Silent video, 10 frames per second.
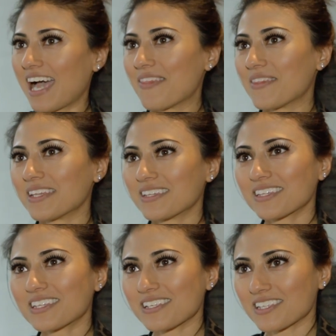And then
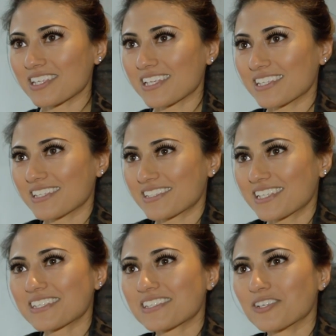the
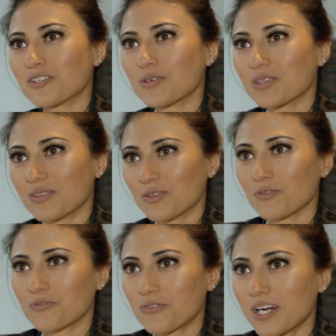citizen
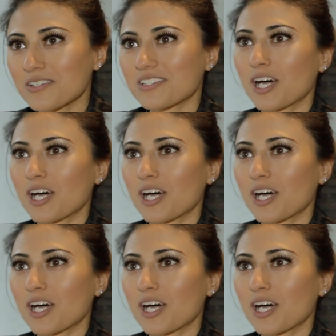who first